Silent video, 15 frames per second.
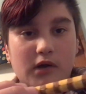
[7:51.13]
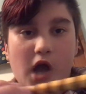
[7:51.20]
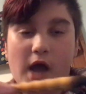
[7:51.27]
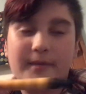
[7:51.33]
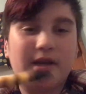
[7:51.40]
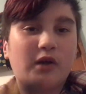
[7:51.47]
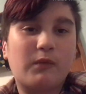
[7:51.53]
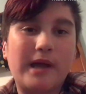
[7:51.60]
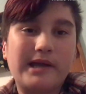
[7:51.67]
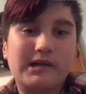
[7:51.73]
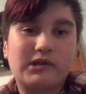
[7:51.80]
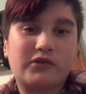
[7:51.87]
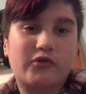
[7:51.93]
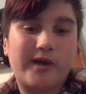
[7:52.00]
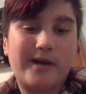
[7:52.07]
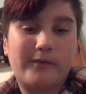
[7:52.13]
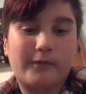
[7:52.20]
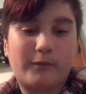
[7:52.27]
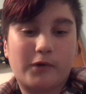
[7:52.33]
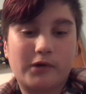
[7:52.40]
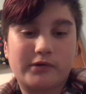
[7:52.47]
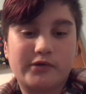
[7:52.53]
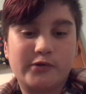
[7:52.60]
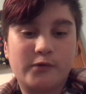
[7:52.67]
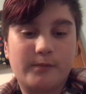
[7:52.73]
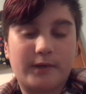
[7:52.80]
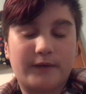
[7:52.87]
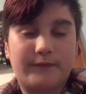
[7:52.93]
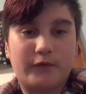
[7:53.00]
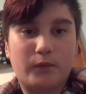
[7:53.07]
I mean, a regular crayon would work too,
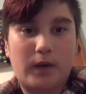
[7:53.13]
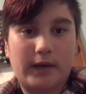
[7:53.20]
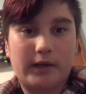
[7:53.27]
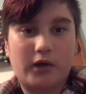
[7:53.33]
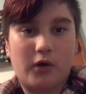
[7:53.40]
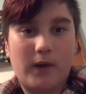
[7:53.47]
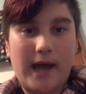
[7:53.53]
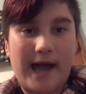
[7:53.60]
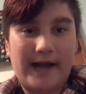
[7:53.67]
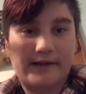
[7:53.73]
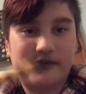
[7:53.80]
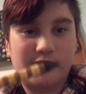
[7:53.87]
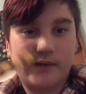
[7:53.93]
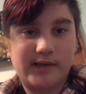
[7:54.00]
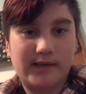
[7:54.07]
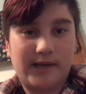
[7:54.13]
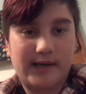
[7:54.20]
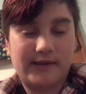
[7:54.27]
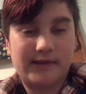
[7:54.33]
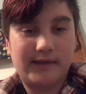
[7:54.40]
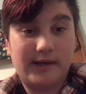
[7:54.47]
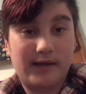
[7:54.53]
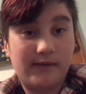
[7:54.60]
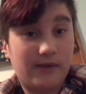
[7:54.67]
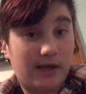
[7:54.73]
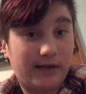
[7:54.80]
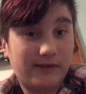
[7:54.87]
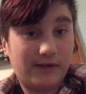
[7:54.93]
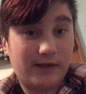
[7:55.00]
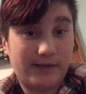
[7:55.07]
but if you want to go accurate, like
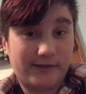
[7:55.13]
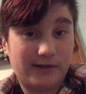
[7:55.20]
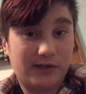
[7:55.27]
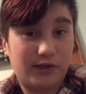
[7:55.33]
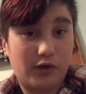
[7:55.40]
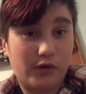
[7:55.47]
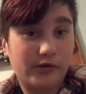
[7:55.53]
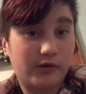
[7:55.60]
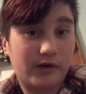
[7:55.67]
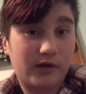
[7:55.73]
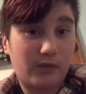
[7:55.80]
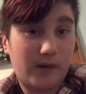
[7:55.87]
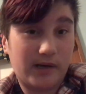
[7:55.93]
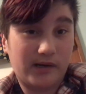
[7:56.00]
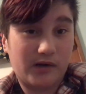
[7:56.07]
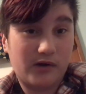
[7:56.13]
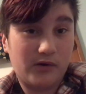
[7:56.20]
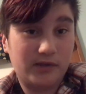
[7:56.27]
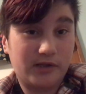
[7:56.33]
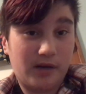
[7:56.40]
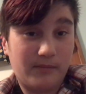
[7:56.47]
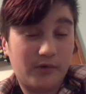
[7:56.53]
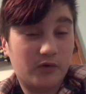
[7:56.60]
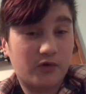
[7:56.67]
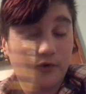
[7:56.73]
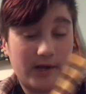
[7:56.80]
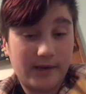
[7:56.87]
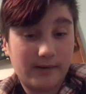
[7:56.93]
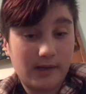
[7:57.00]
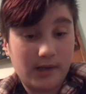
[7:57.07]
the show, you're gonna want to go a jumbo
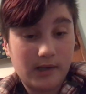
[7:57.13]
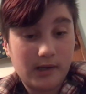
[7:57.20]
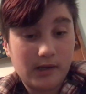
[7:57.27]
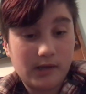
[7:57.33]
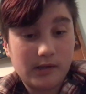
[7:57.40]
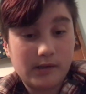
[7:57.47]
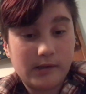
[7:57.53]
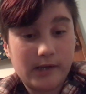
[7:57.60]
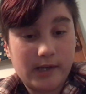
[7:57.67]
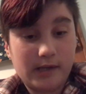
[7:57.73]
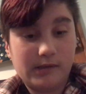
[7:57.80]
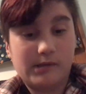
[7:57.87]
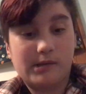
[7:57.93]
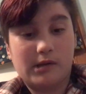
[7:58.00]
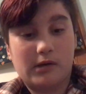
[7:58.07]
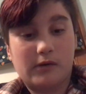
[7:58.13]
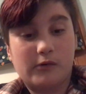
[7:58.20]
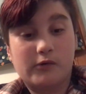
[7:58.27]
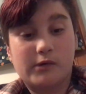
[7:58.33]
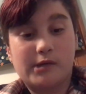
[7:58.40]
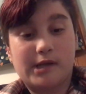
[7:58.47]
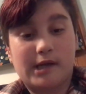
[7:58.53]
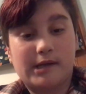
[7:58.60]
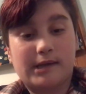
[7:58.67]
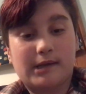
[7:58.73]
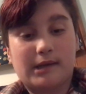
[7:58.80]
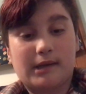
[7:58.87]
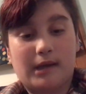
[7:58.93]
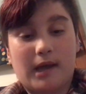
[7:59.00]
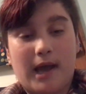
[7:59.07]
crayon. And so
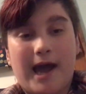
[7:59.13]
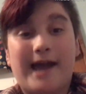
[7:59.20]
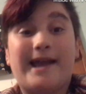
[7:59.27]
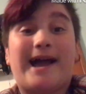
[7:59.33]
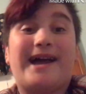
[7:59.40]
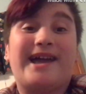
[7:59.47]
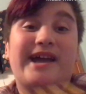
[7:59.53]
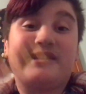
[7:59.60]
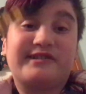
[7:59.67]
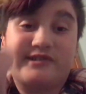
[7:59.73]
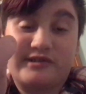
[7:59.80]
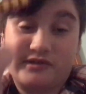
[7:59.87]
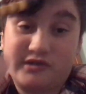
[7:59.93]
since I actually